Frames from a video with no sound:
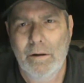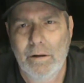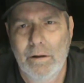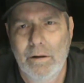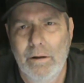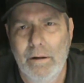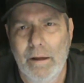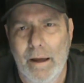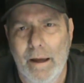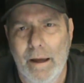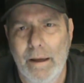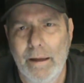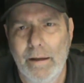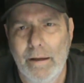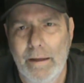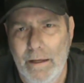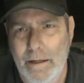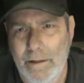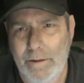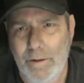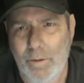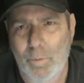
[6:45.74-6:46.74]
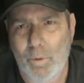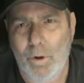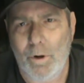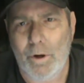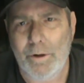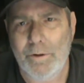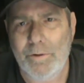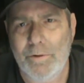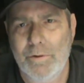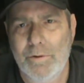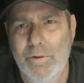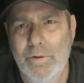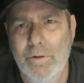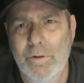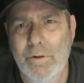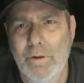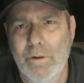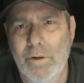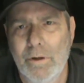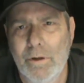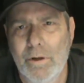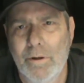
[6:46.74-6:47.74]
Okay, eat the words,
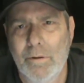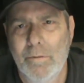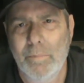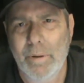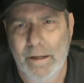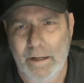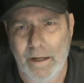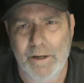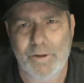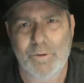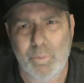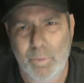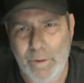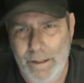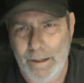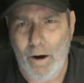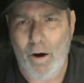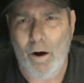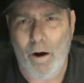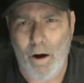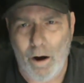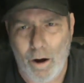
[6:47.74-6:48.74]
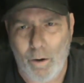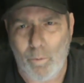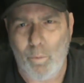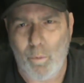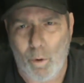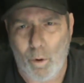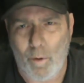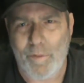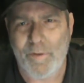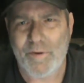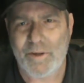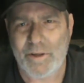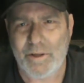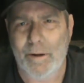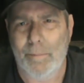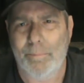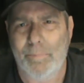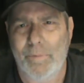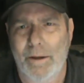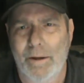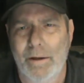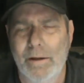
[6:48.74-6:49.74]
because we are worth
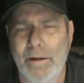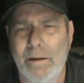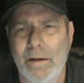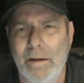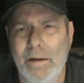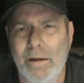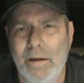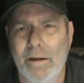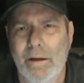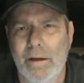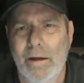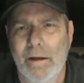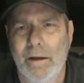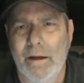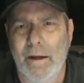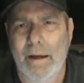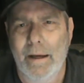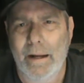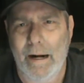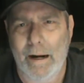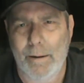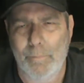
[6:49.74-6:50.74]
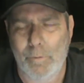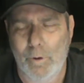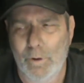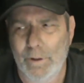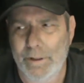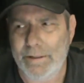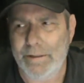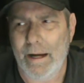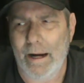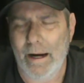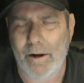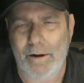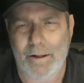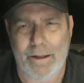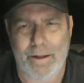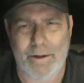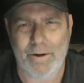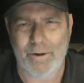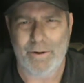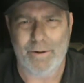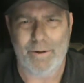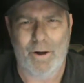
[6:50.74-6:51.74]
something. And I'm really tired of
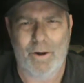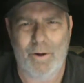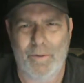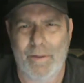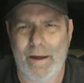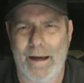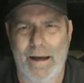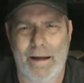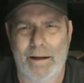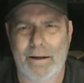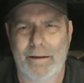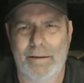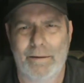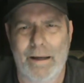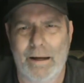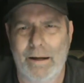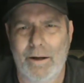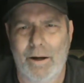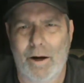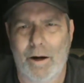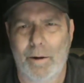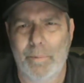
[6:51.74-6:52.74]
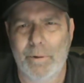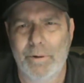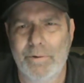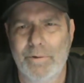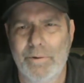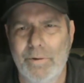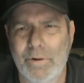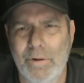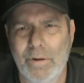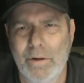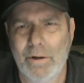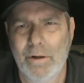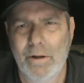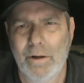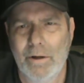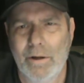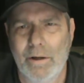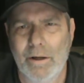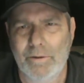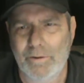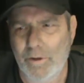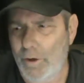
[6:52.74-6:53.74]
hearing all that garbage.
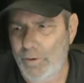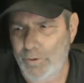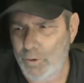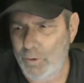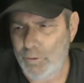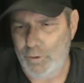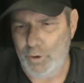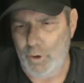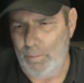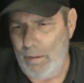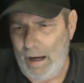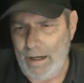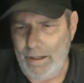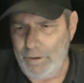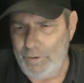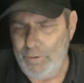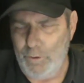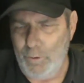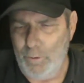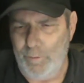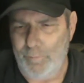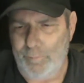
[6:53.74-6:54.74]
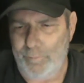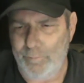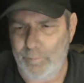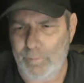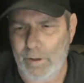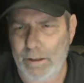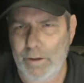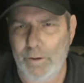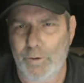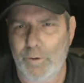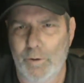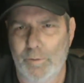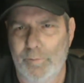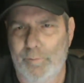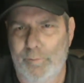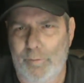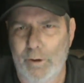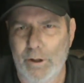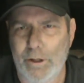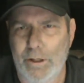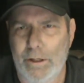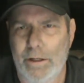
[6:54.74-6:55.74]
It's on YouTube. I can do it. I can do it
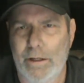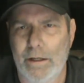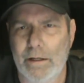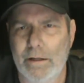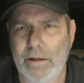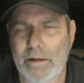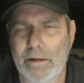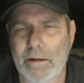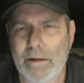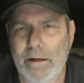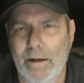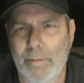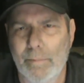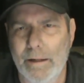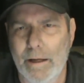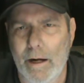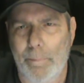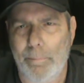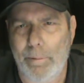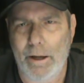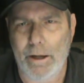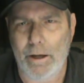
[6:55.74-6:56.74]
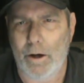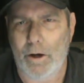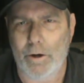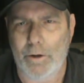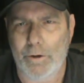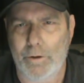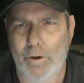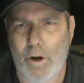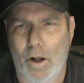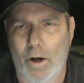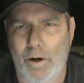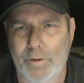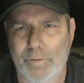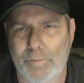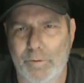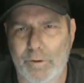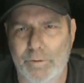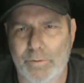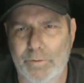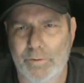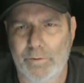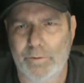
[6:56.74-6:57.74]
free. I'm going to pay $100 for
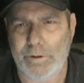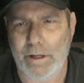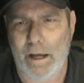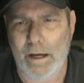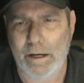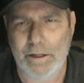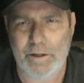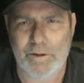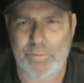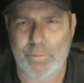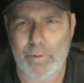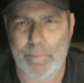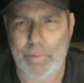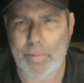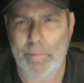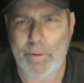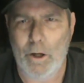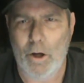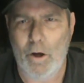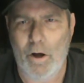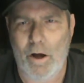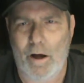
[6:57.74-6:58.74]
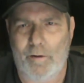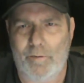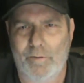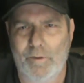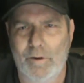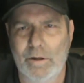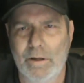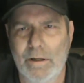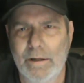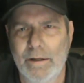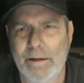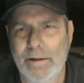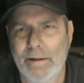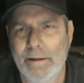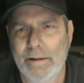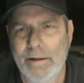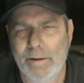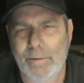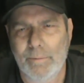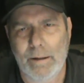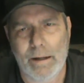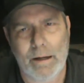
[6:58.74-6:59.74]
a tech. He's ripping me off.
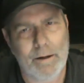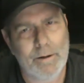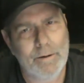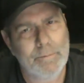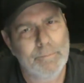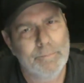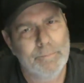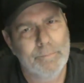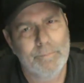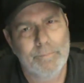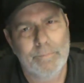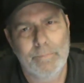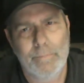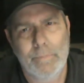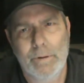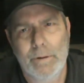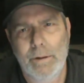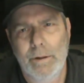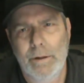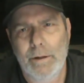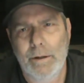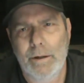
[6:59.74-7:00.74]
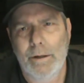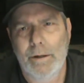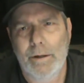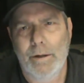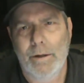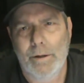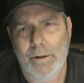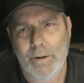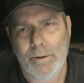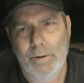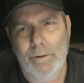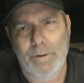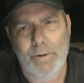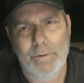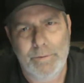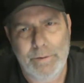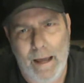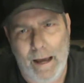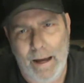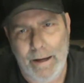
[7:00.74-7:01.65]
Well, now